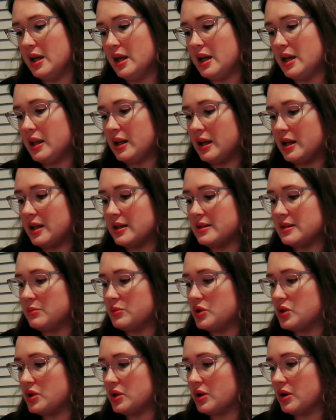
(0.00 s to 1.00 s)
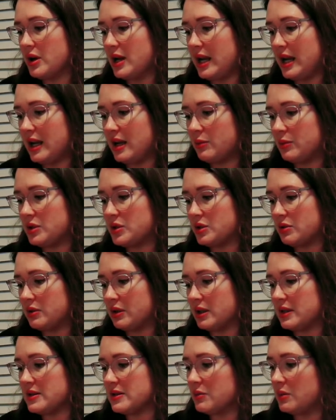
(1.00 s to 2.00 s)
And then I got some Sugar Ann which are
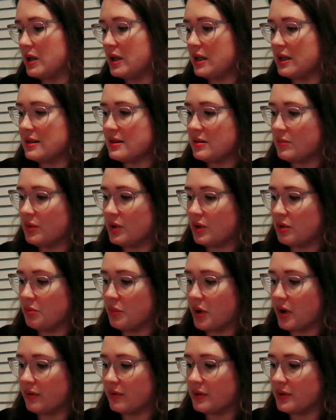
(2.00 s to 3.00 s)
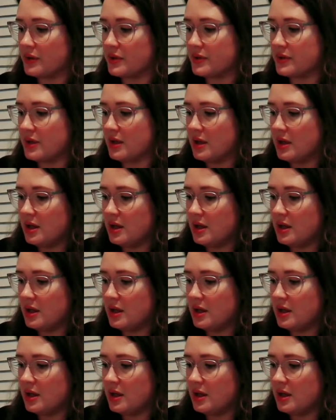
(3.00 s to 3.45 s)
really sweet, and some little Marvels